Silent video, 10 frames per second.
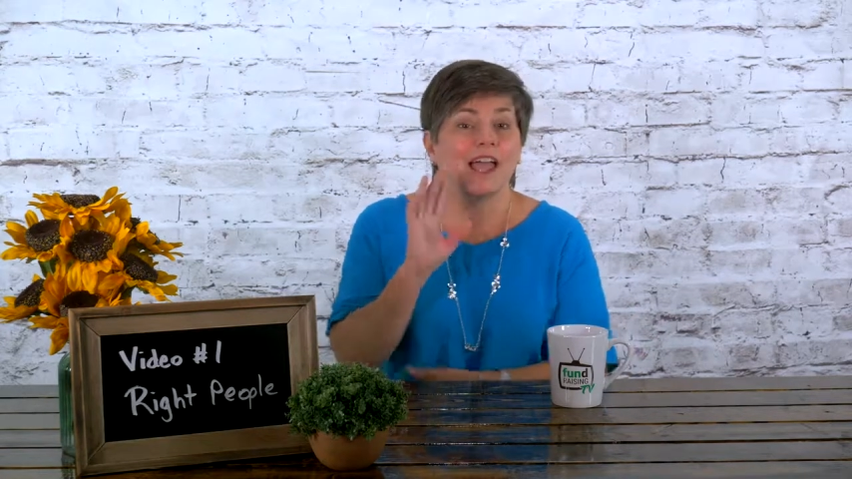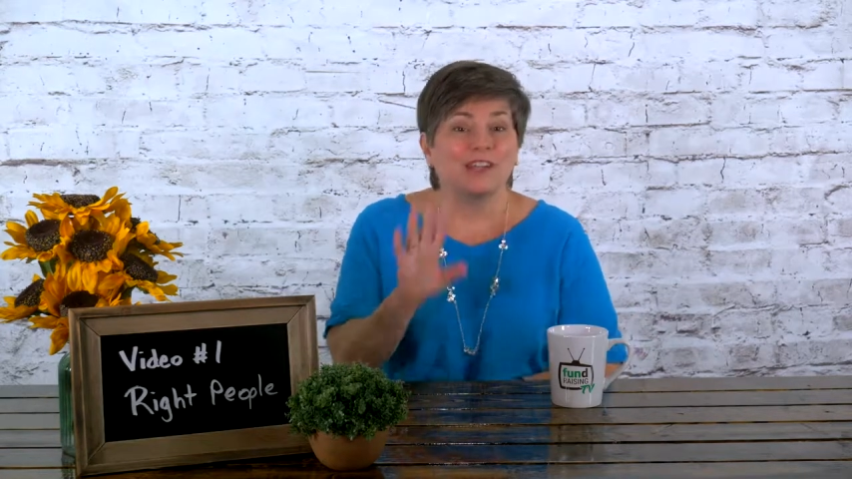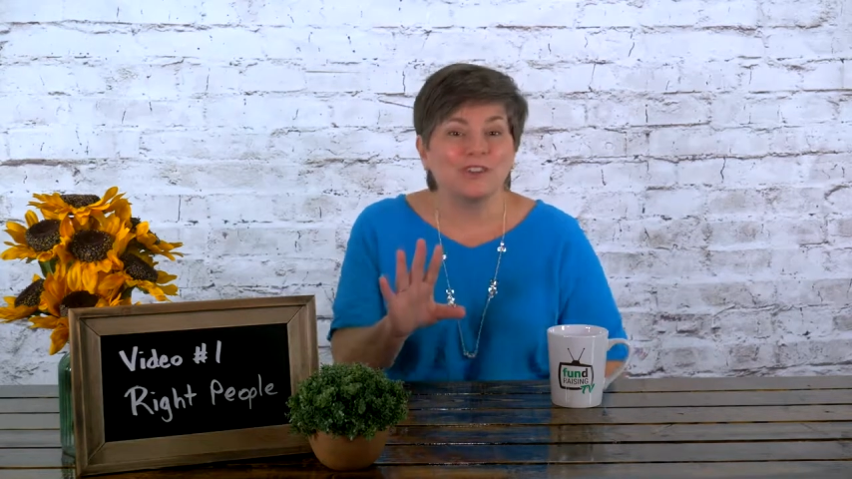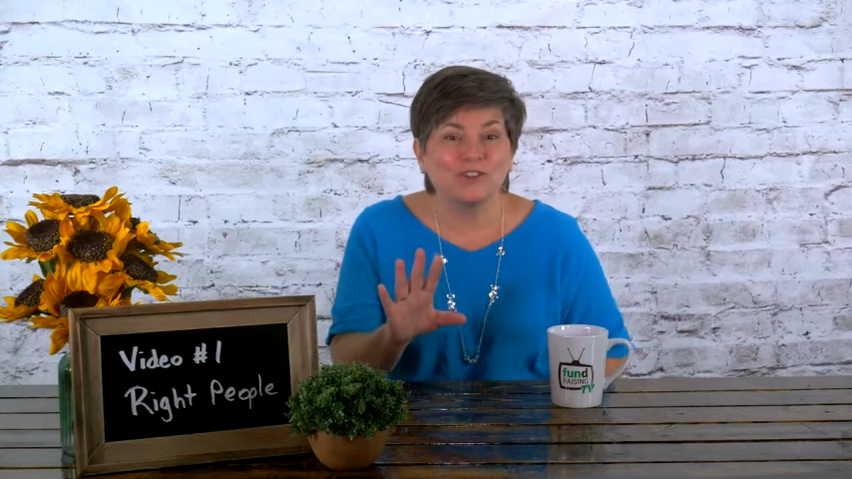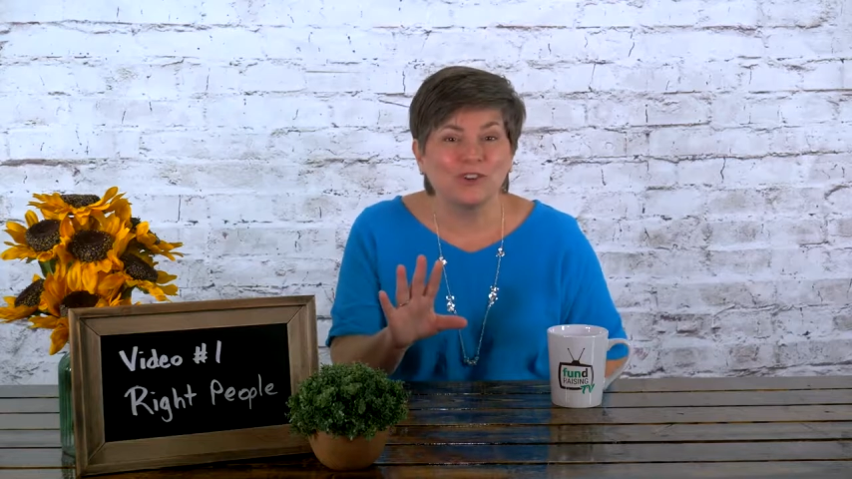
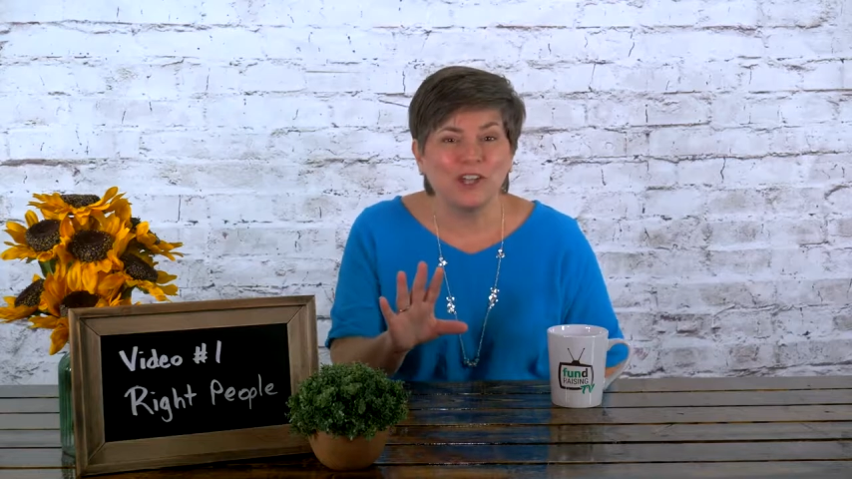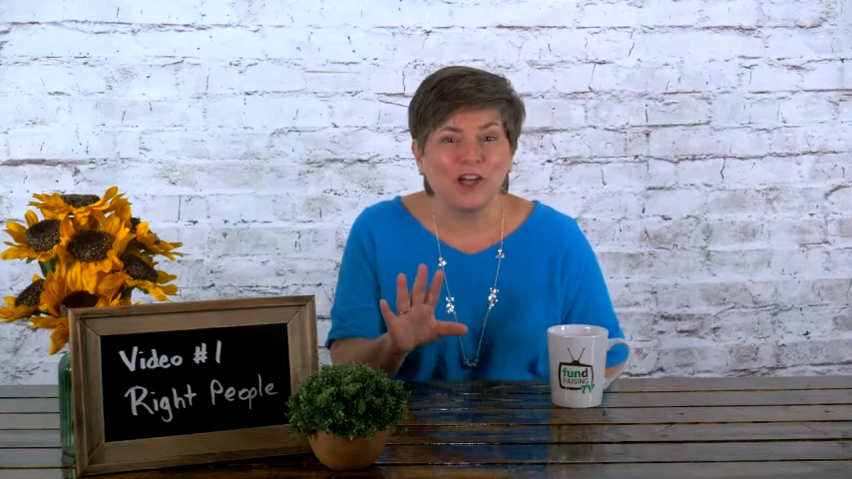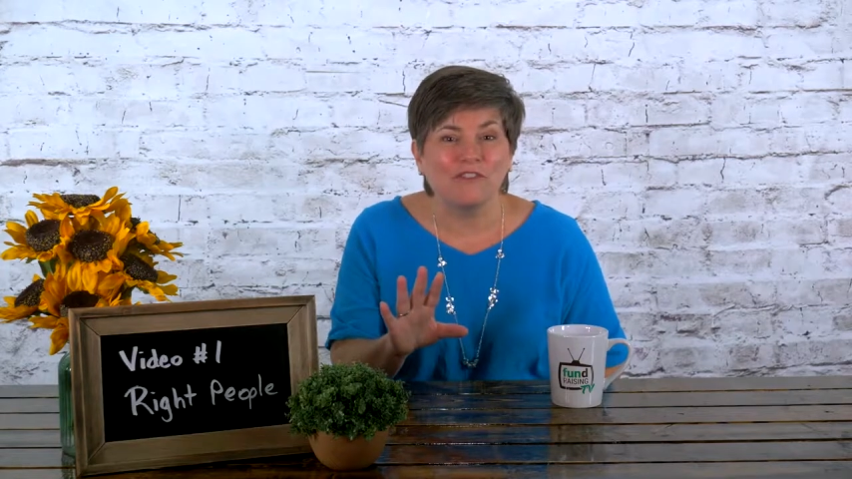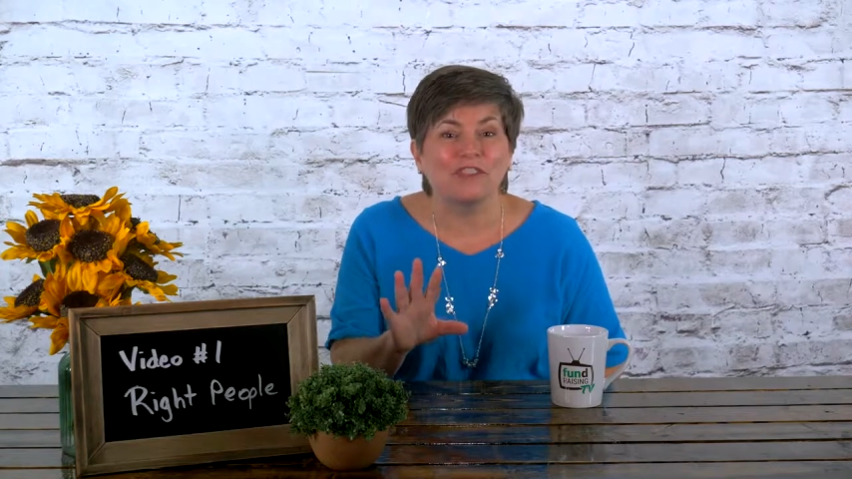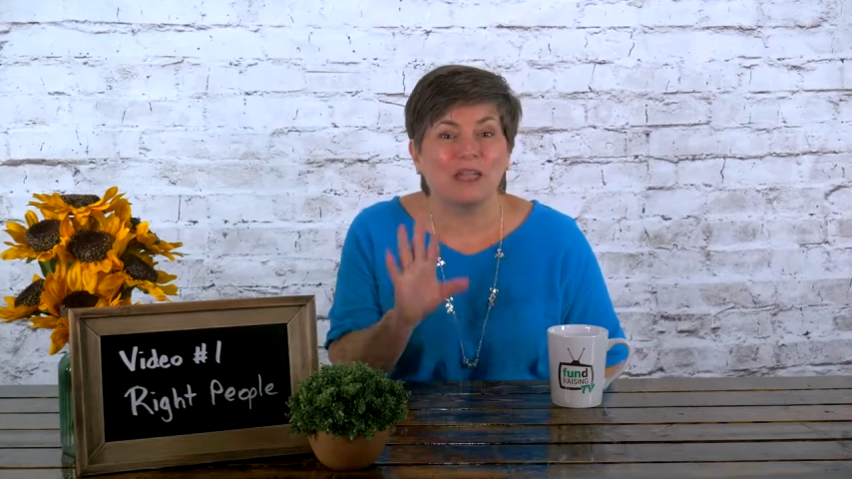and sure
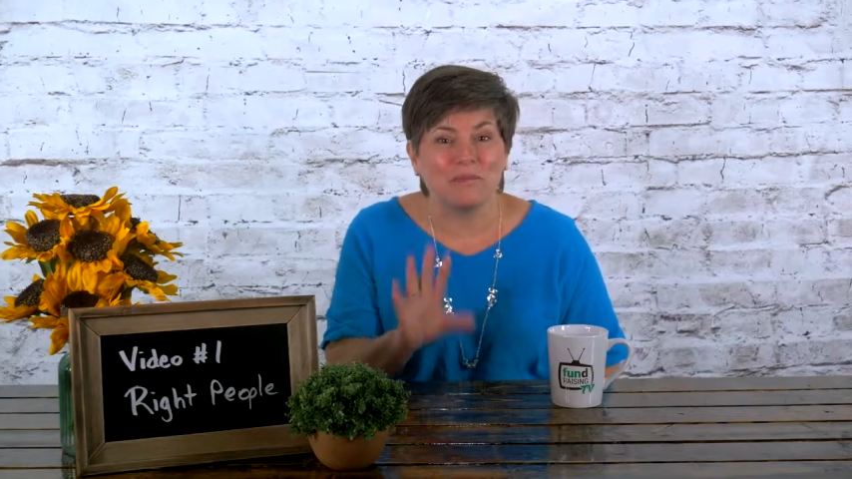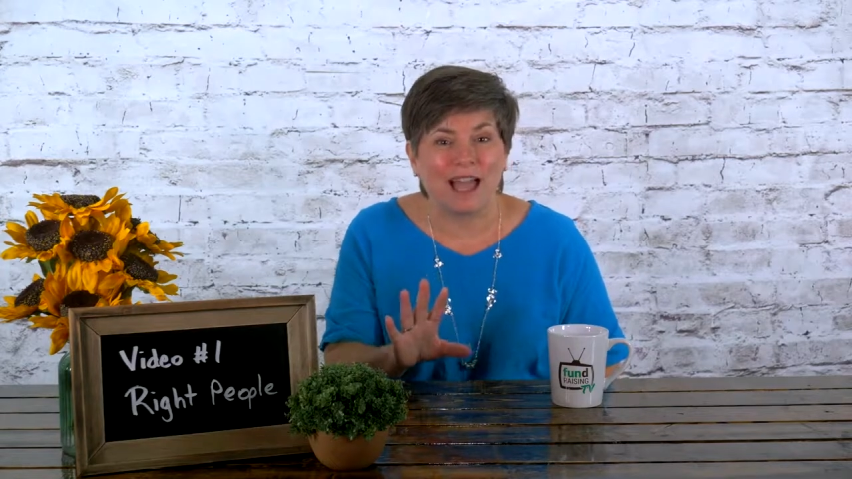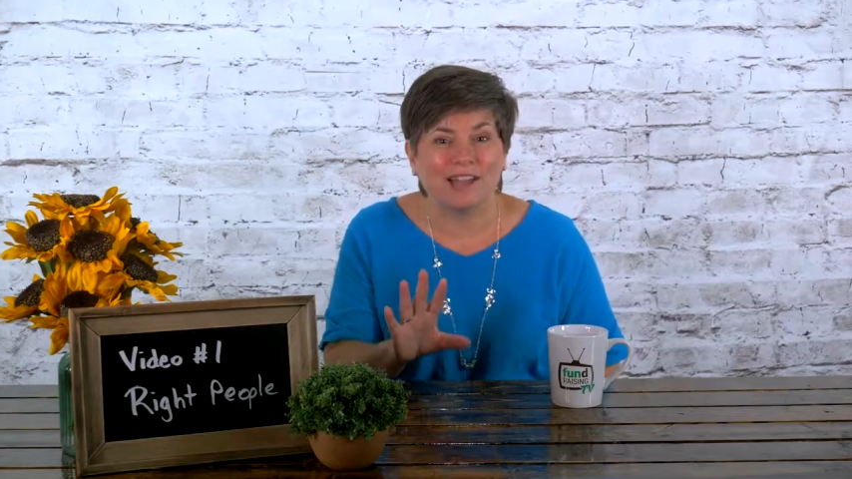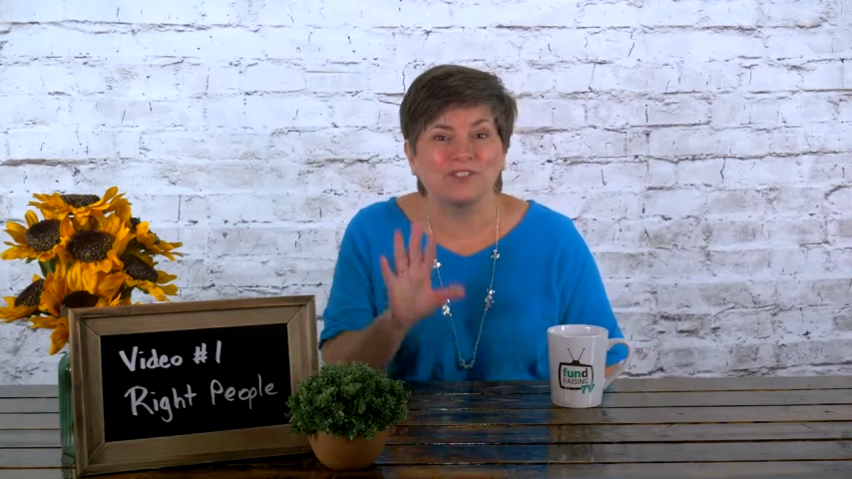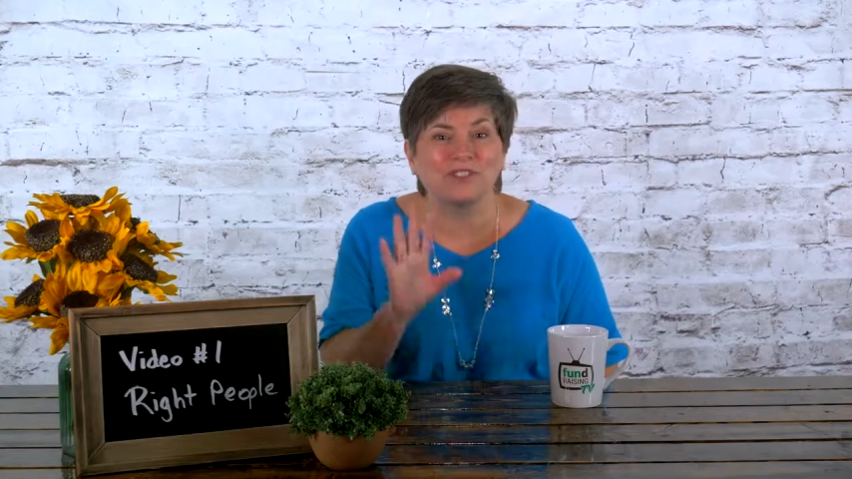enough, they
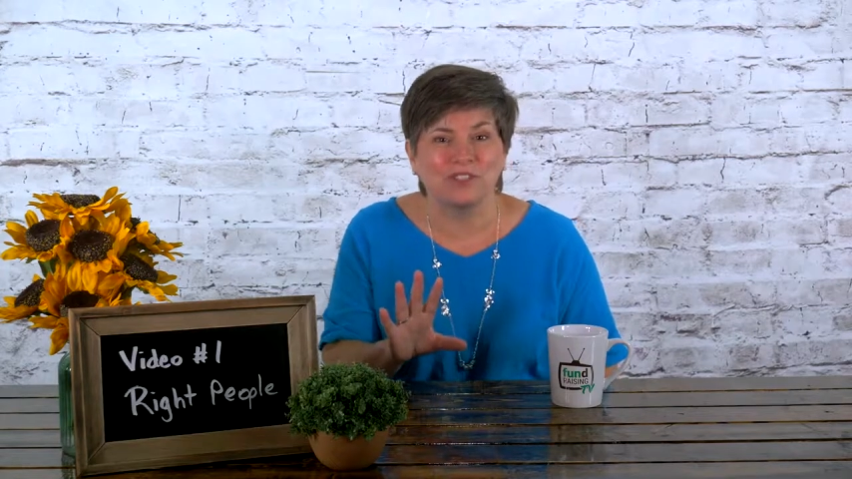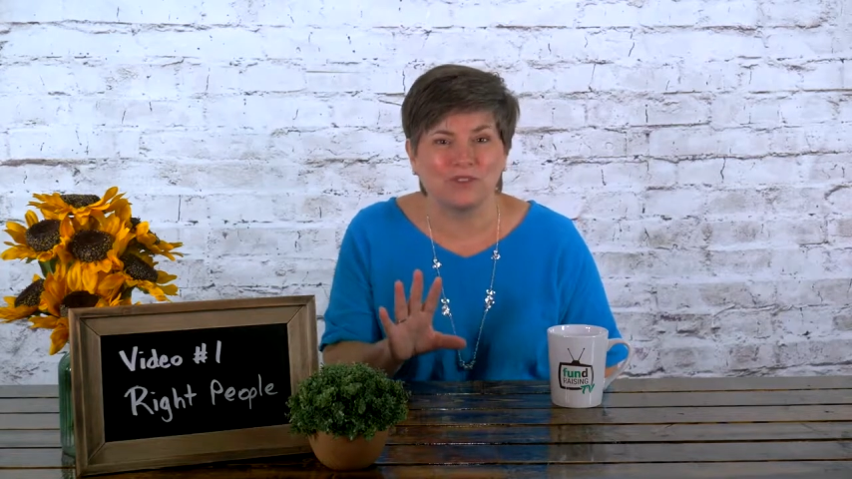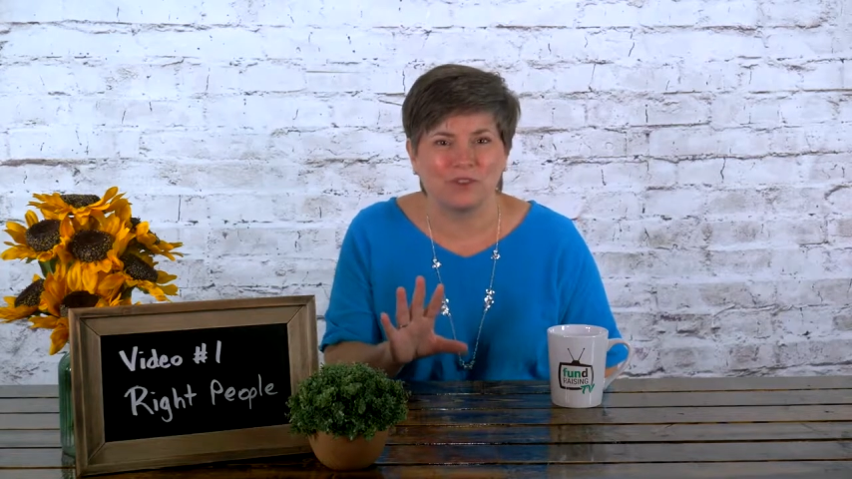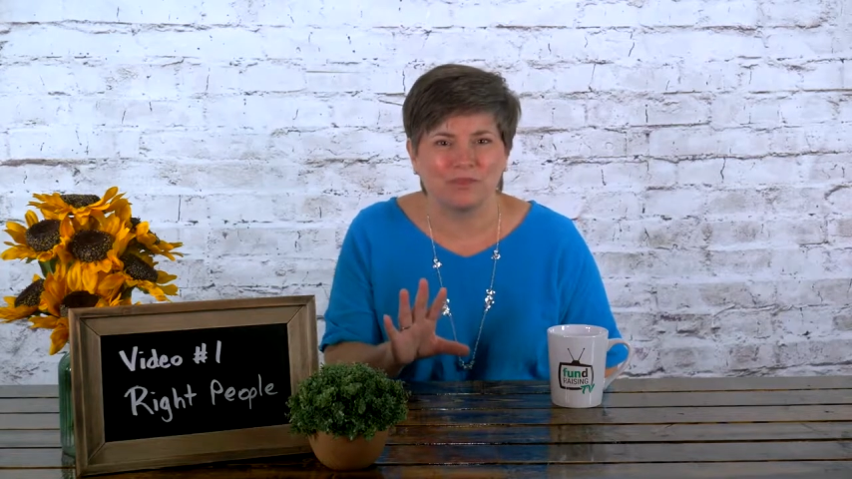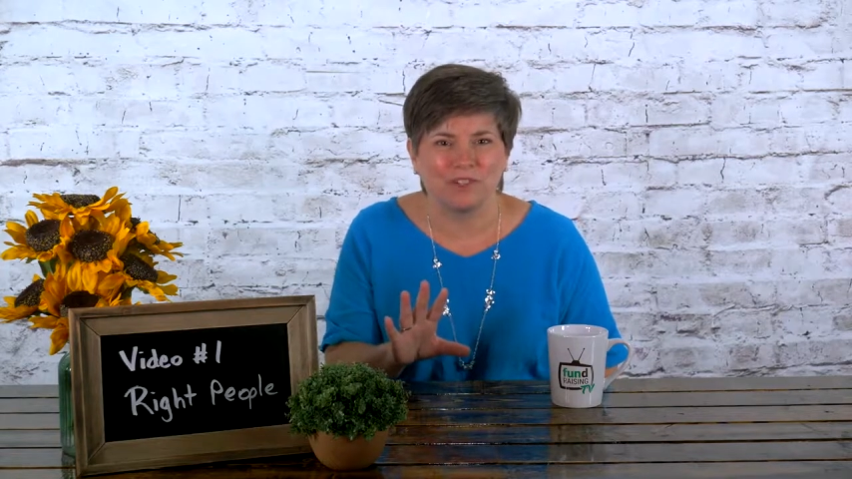matched the
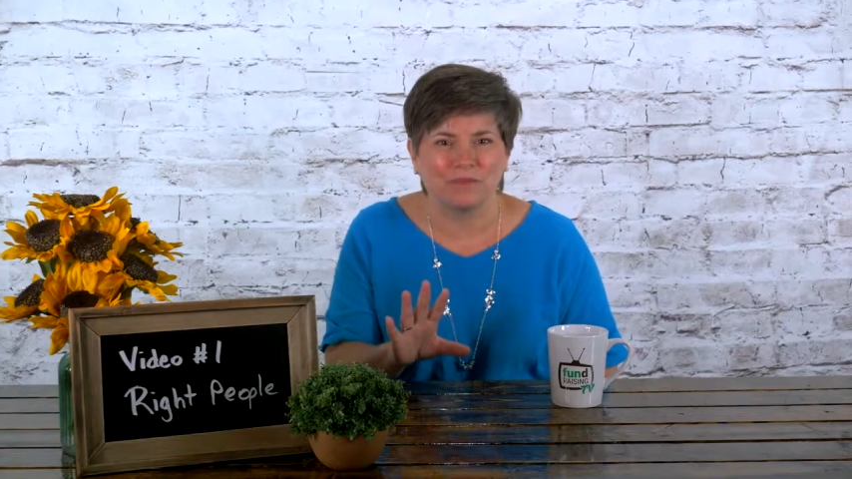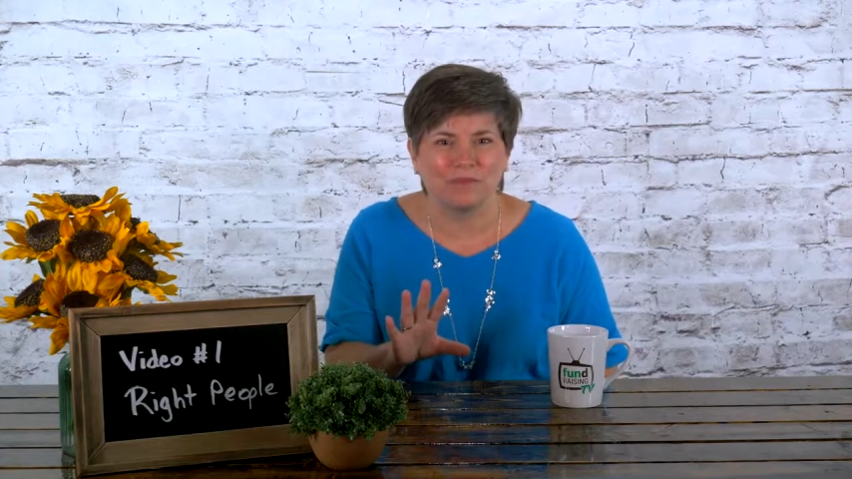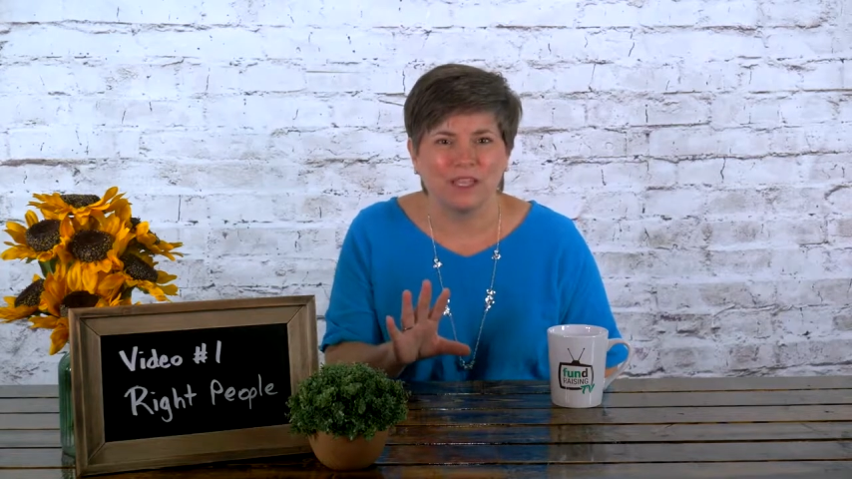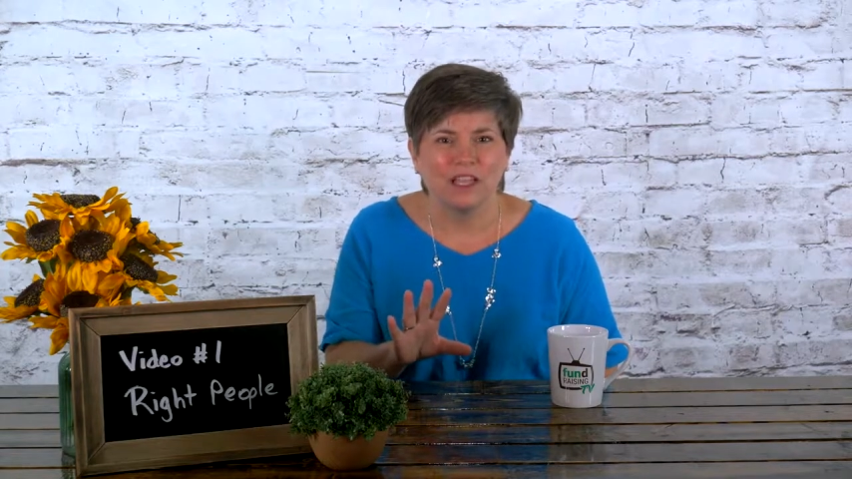description.